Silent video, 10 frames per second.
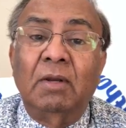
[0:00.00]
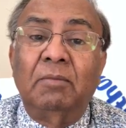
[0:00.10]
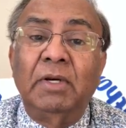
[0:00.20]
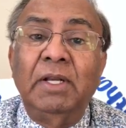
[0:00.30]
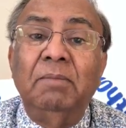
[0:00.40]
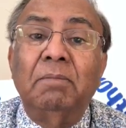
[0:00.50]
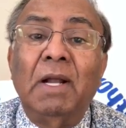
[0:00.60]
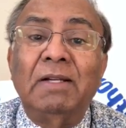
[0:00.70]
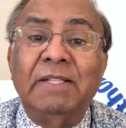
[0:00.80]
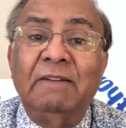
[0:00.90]
pretty
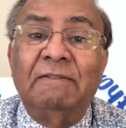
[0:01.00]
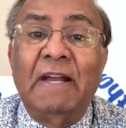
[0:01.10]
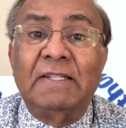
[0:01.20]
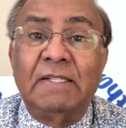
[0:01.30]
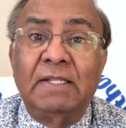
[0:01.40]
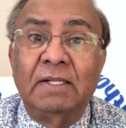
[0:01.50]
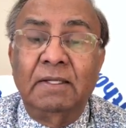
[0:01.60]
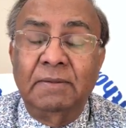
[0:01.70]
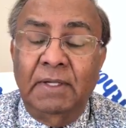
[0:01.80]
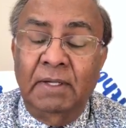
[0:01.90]
multifaceted
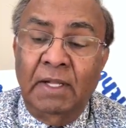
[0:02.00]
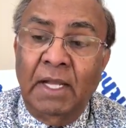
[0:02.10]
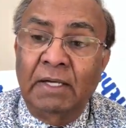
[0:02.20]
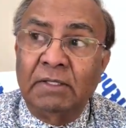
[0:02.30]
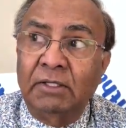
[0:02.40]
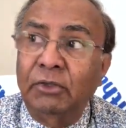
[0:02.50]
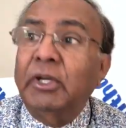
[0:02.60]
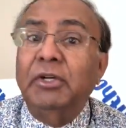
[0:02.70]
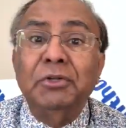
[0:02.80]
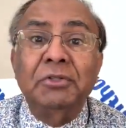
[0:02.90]
in that you
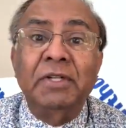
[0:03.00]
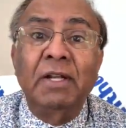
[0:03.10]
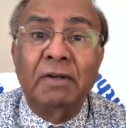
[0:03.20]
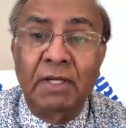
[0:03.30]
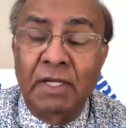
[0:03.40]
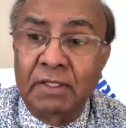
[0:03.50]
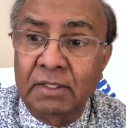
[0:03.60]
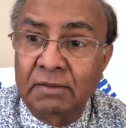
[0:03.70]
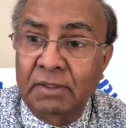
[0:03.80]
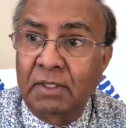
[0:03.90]
can use the internet
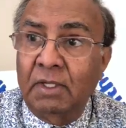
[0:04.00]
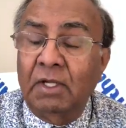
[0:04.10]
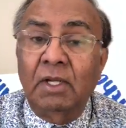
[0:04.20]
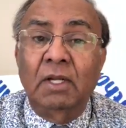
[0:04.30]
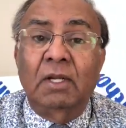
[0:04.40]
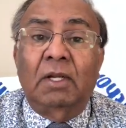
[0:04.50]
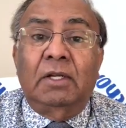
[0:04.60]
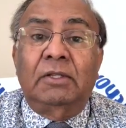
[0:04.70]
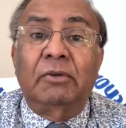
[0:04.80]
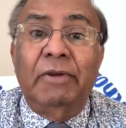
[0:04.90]

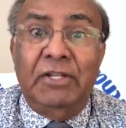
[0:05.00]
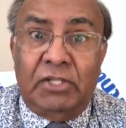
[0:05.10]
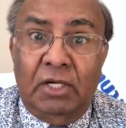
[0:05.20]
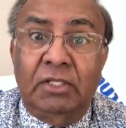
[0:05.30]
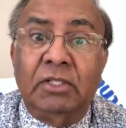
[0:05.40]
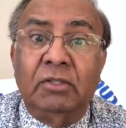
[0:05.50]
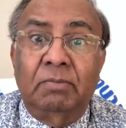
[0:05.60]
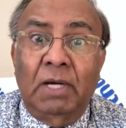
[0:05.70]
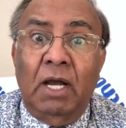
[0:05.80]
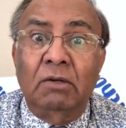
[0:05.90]
to research, to
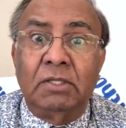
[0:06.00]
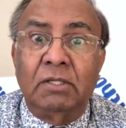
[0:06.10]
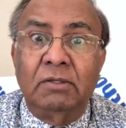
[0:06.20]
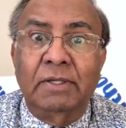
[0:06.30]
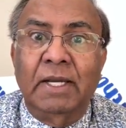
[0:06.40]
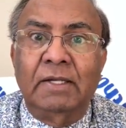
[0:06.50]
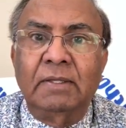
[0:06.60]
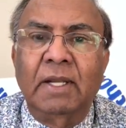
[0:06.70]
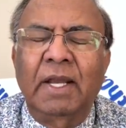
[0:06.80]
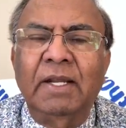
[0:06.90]
browse, to get
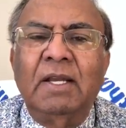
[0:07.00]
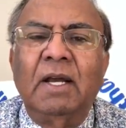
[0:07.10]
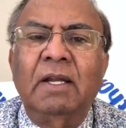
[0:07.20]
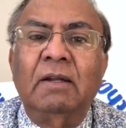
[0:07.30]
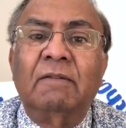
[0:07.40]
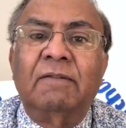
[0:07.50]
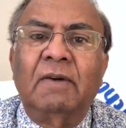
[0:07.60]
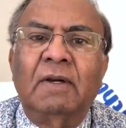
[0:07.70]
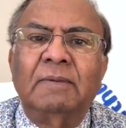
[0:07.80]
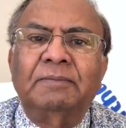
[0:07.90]
any kind of
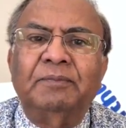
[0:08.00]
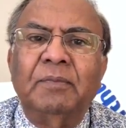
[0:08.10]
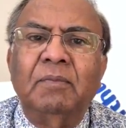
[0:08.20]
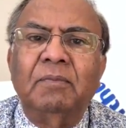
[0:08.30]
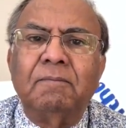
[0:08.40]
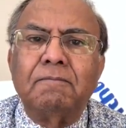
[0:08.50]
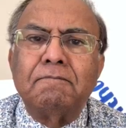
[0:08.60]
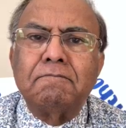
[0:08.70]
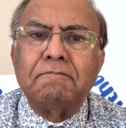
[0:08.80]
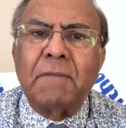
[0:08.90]

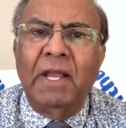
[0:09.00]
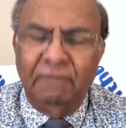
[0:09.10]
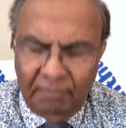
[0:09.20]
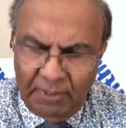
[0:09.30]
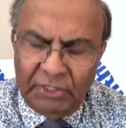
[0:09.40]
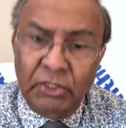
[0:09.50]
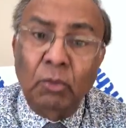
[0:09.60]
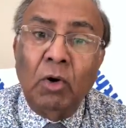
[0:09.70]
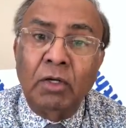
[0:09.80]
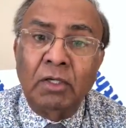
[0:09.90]
information you
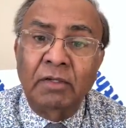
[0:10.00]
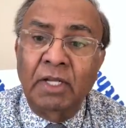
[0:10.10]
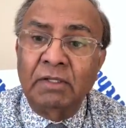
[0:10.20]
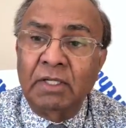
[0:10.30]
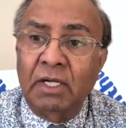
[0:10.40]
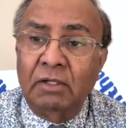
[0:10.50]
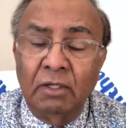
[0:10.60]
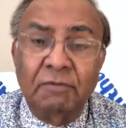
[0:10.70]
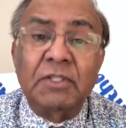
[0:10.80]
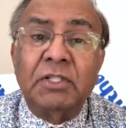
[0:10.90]
want on the internet.
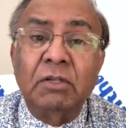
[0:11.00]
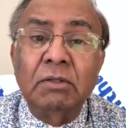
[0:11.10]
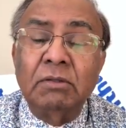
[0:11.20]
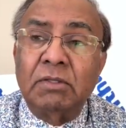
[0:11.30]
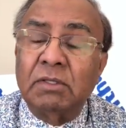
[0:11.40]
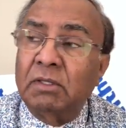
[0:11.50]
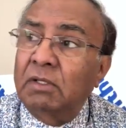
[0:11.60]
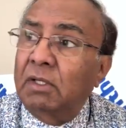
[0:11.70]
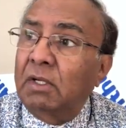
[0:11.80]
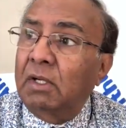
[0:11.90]
Good for students,
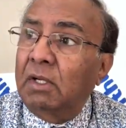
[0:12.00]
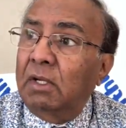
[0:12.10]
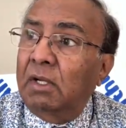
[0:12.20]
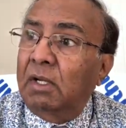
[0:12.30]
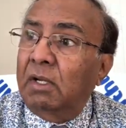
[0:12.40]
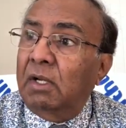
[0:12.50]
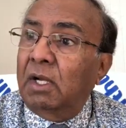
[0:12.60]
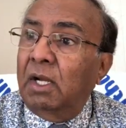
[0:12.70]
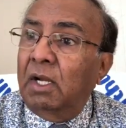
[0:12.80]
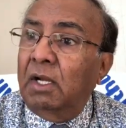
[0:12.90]

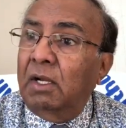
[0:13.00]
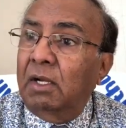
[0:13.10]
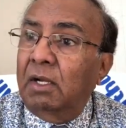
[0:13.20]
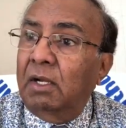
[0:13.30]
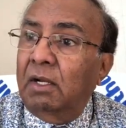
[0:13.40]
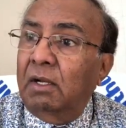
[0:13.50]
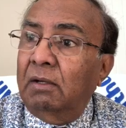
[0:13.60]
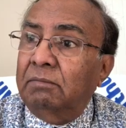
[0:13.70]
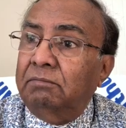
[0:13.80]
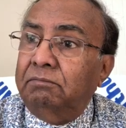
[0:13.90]

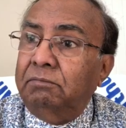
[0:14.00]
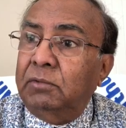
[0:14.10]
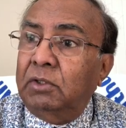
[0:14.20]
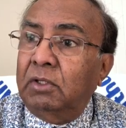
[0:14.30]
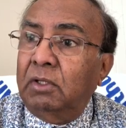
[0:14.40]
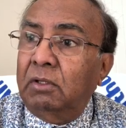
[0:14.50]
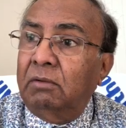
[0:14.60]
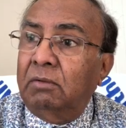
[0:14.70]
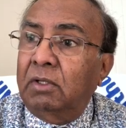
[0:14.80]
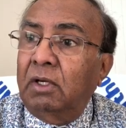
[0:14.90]
good
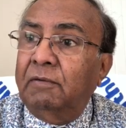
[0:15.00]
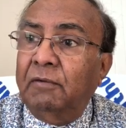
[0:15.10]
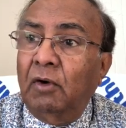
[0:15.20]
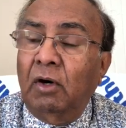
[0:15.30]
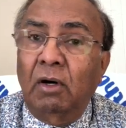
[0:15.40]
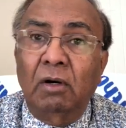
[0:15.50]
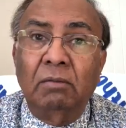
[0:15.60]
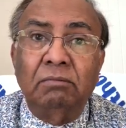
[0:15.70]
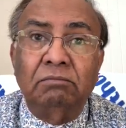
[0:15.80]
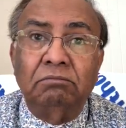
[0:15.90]
for